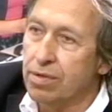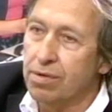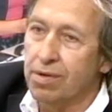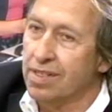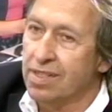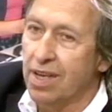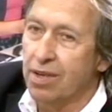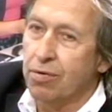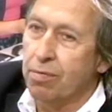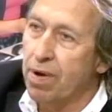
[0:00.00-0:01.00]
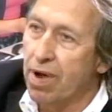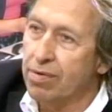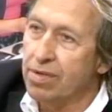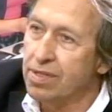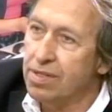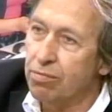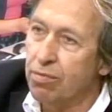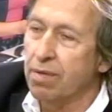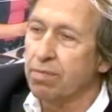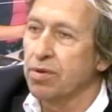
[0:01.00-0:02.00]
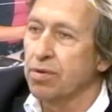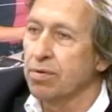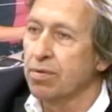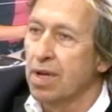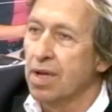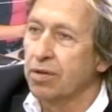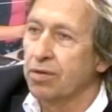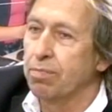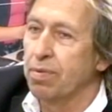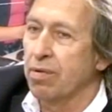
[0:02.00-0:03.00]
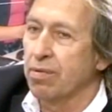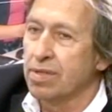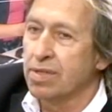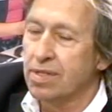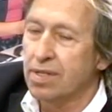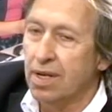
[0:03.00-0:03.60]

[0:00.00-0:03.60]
You can say your parents raped you, your parents